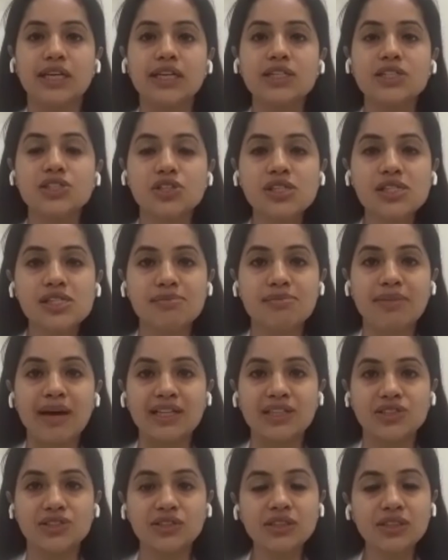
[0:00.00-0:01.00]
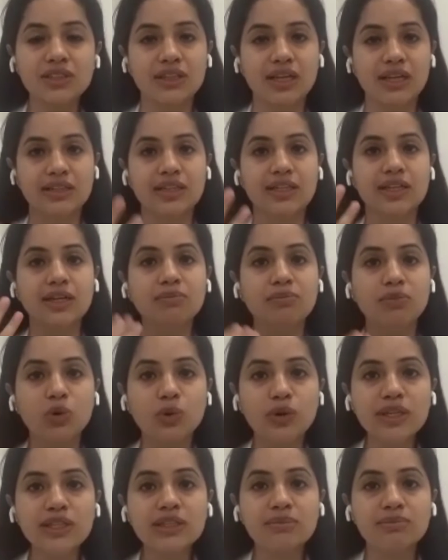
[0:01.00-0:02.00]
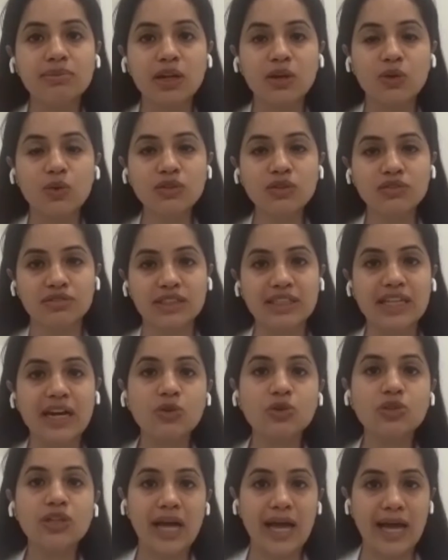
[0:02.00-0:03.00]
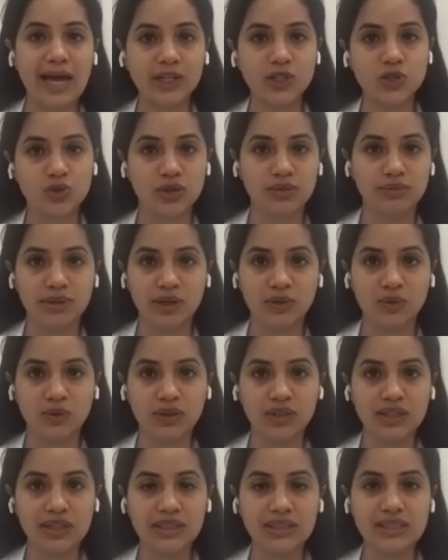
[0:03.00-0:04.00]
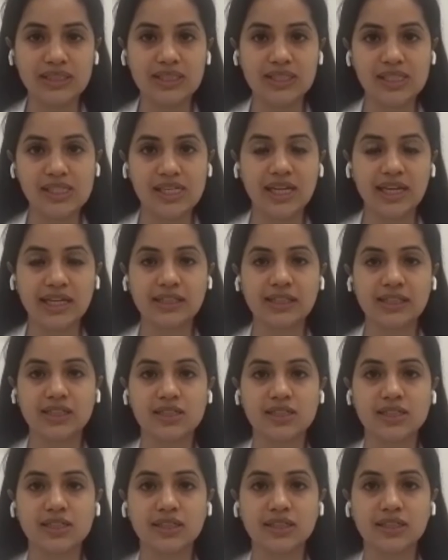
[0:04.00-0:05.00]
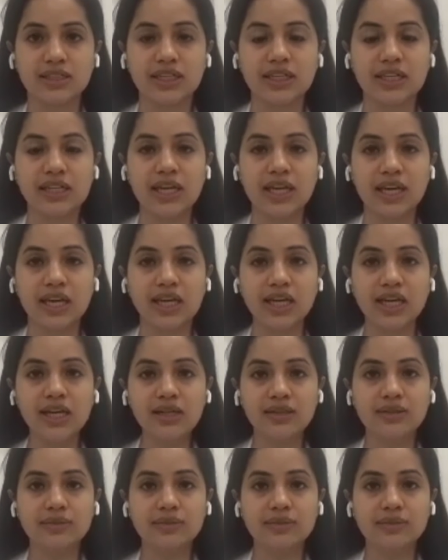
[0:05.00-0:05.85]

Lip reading: just imagine that they are blowing the balloon without the actual balloon, just like this. Inhale.